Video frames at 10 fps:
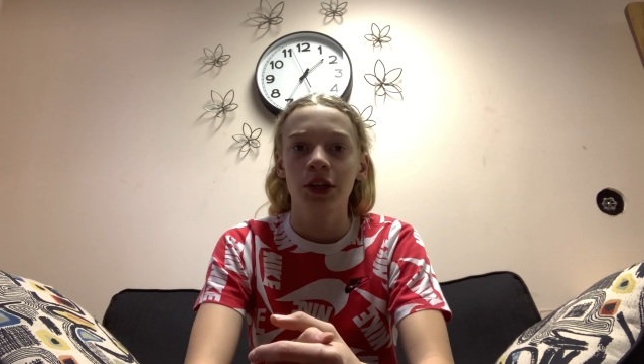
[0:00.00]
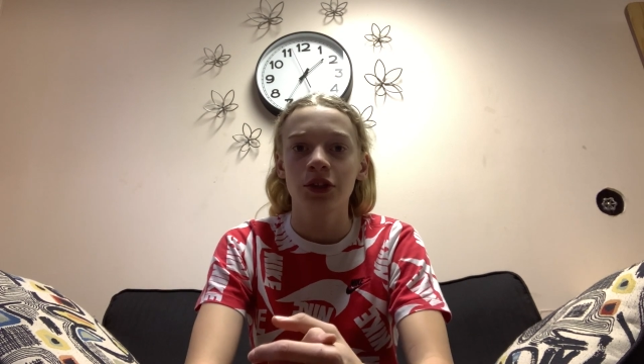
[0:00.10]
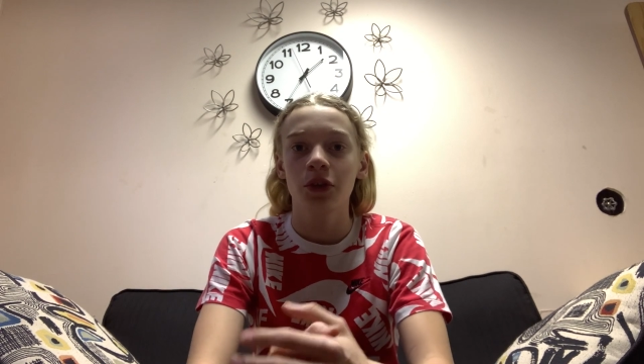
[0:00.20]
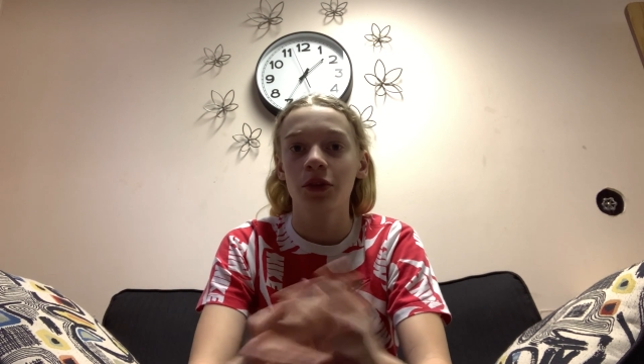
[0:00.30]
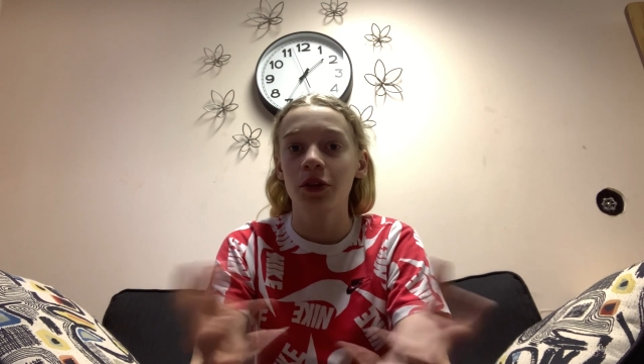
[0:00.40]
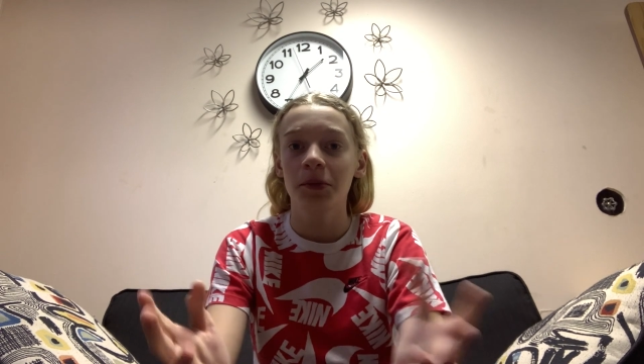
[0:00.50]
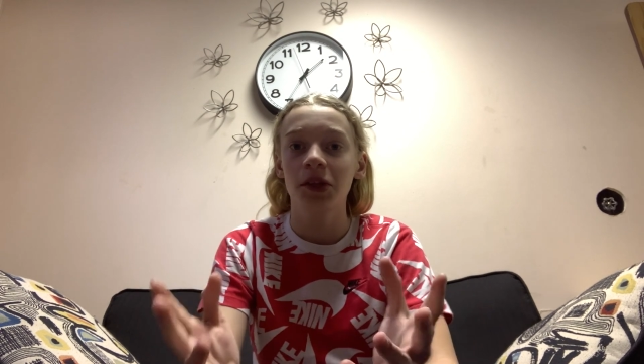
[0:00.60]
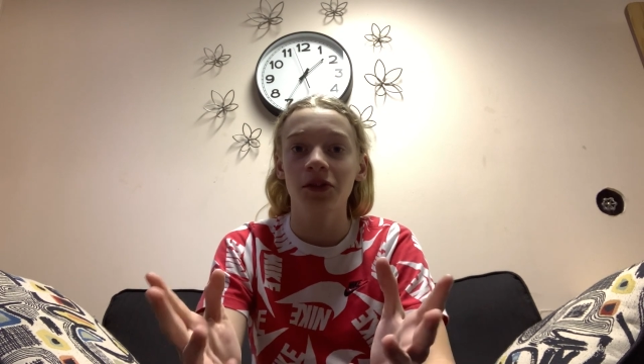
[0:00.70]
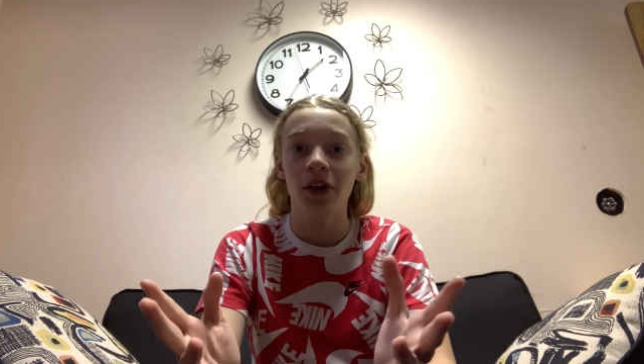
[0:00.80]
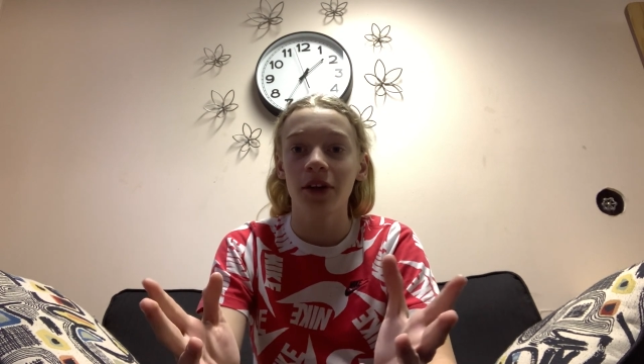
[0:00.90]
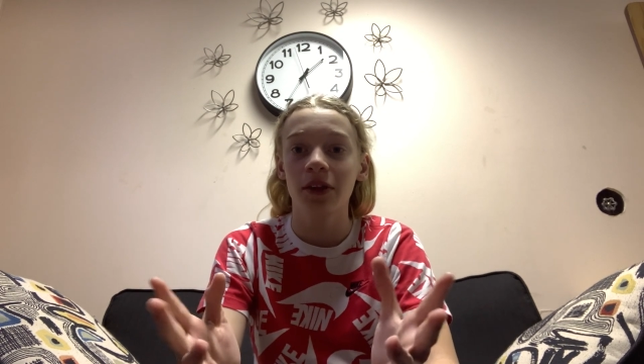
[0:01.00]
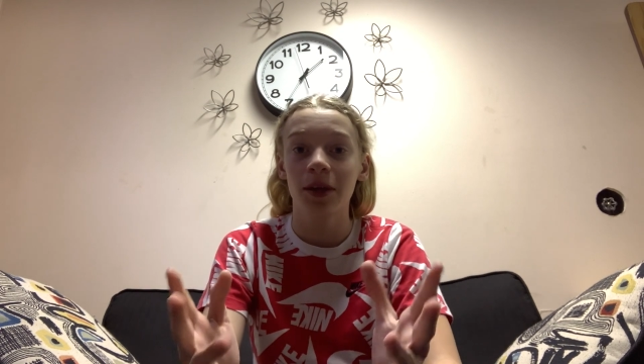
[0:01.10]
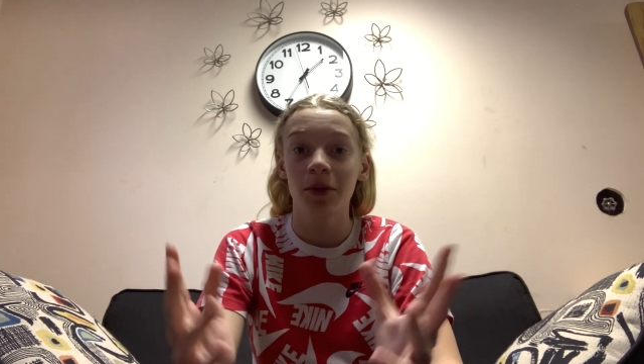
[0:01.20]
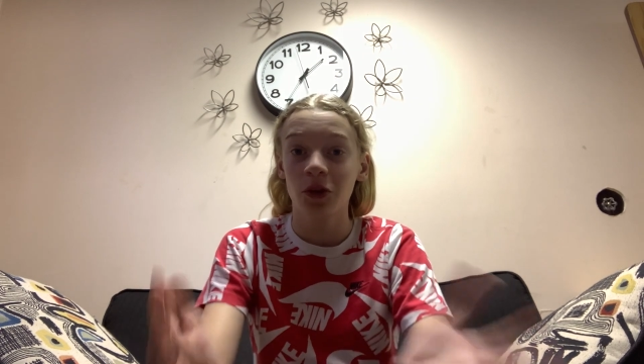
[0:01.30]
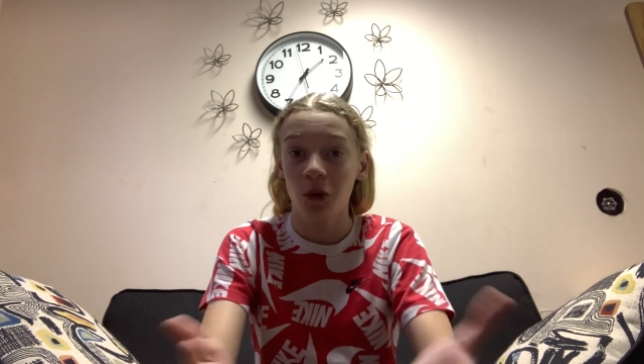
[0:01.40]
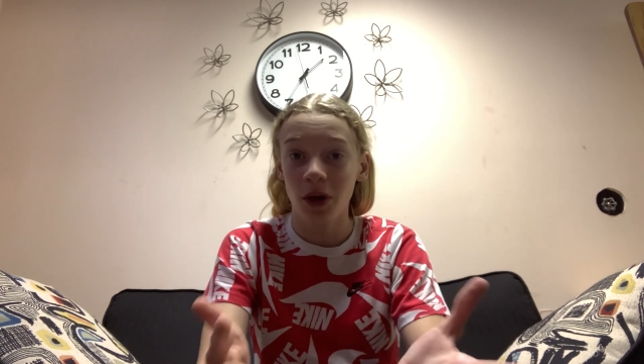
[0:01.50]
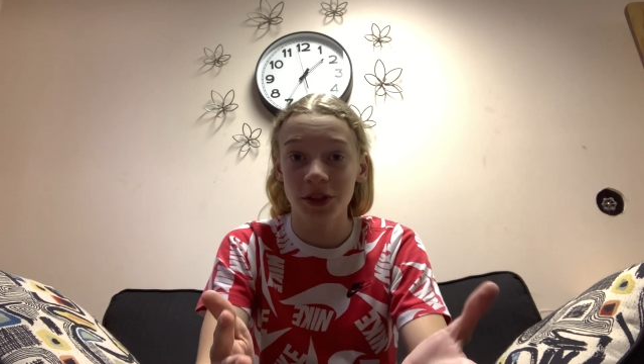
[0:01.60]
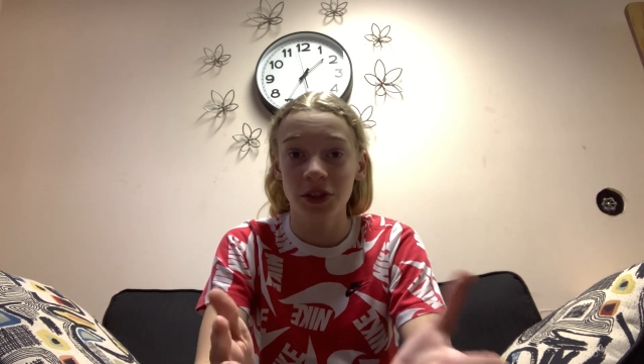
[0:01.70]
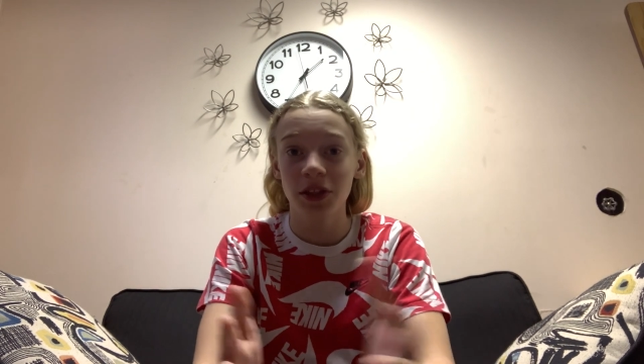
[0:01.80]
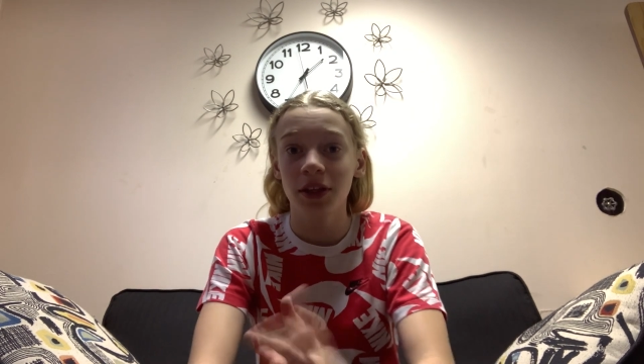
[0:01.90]
So the new PS5 game in
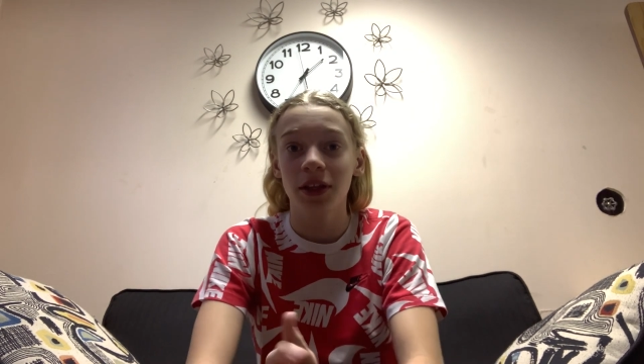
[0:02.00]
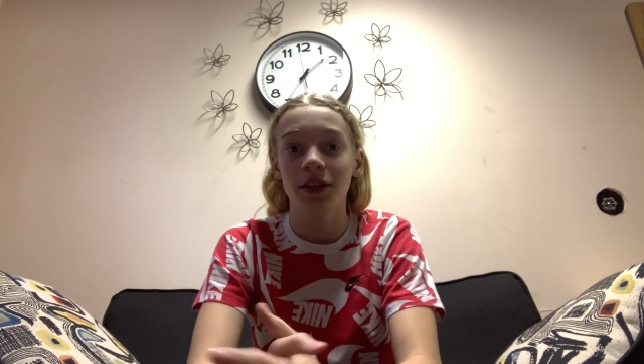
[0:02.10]
question